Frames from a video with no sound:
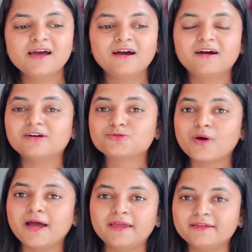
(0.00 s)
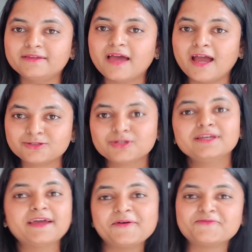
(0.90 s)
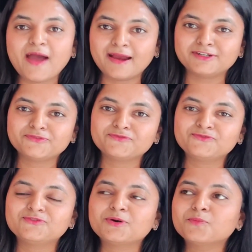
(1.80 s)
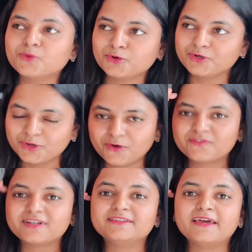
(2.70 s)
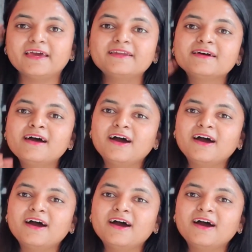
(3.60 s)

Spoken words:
So I actually am active more over there.